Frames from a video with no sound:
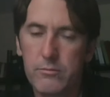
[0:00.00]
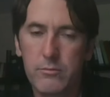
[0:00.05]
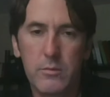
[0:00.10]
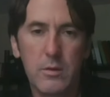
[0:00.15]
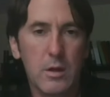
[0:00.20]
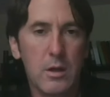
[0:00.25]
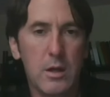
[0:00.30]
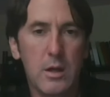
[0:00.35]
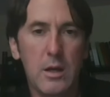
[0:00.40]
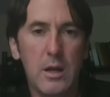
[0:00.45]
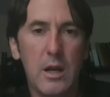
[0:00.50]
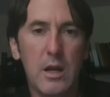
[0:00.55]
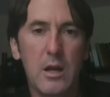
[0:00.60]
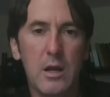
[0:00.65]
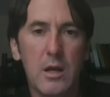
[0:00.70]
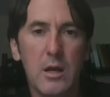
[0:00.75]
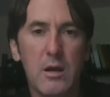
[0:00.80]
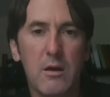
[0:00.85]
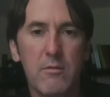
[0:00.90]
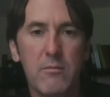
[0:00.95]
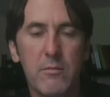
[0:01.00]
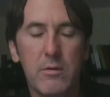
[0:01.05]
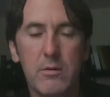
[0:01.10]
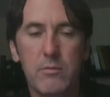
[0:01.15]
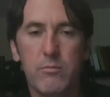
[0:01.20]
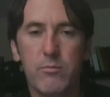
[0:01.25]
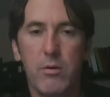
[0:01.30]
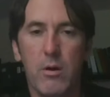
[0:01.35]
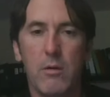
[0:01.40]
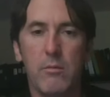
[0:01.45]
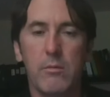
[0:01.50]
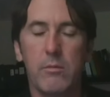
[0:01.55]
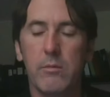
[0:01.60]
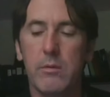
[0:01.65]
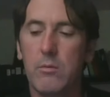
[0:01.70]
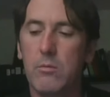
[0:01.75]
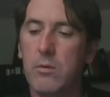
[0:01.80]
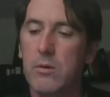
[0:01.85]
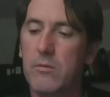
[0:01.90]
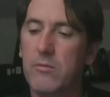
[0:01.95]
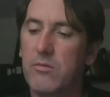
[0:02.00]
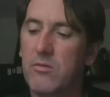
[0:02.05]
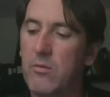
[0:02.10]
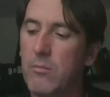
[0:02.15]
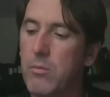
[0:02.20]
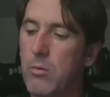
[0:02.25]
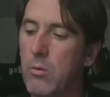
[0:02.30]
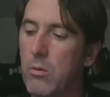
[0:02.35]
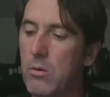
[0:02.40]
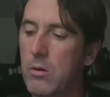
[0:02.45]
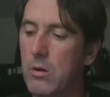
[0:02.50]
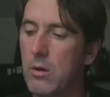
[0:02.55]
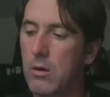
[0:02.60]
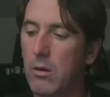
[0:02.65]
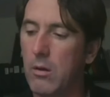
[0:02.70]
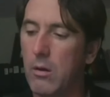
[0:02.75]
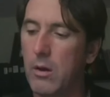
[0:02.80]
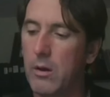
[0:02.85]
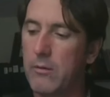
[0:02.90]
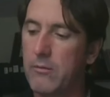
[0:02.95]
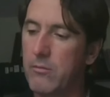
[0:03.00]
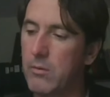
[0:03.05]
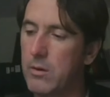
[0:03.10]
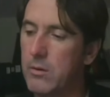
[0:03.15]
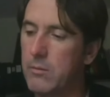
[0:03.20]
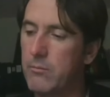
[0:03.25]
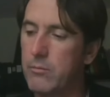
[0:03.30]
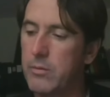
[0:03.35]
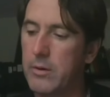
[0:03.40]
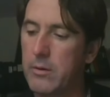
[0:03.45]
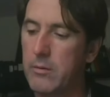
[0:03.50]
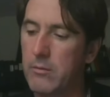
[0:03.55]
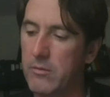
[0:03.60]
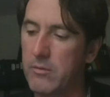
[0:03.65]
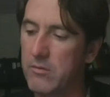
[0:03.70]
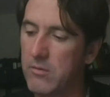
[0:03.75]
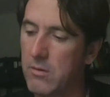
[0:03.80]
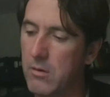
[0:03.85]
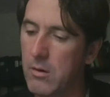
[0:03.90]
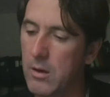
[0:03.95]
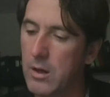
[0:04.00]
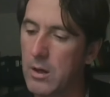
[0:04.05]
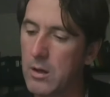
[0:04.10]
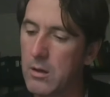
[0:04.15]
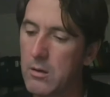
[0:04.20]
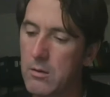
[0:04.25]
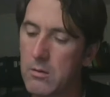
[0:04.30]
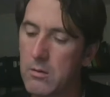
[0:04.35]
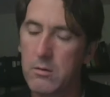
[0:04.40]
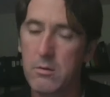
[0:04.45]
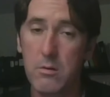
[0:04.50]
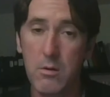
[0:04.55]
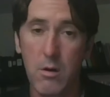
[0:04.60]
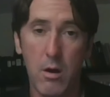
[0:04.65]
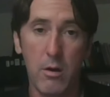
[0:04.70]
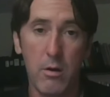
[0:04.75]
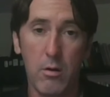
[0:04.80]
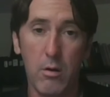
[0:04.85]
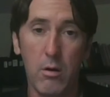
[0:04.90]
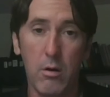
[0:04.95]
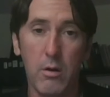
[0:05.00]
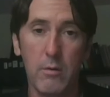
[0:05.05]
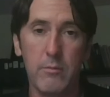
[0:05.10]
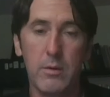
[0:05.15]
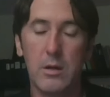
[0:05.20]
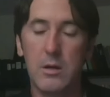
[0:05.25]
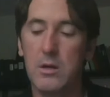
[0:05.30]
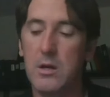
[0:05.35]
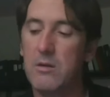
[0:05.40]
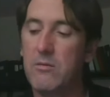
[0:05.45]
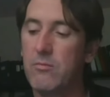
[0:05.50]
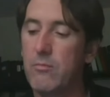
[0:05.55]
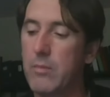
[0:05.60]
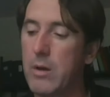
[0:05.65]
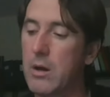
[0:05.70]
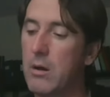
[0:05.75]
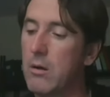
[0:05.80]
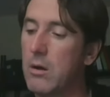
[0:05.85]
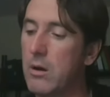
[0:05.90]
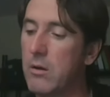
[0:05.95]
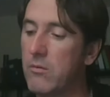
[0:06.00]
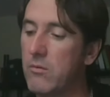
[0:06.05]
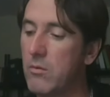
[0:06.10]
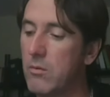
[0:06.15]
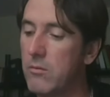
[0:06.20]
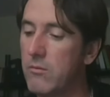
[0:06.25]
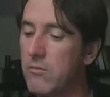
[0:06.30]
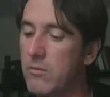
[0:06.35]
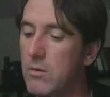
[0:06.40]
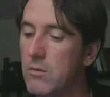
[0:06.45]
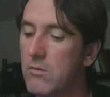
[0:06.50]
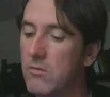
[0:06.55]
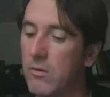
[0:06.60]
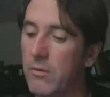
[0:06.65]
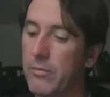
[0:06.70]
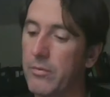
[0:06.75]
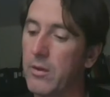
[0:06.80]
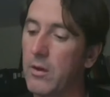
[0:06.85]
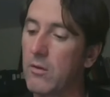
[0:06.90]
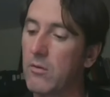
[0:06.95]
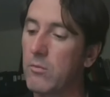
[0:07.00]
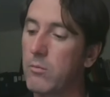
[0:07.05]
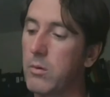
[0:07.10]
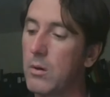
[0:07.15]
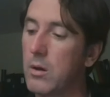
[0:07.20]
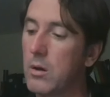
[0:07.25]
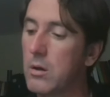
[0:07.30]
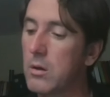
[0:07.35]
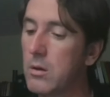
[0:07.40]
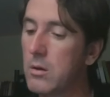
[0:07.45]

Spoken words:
the Canadian government probably would have supported a lot of what Britain was doing. Not all. I mean, Diefenbaker had his own views on things, but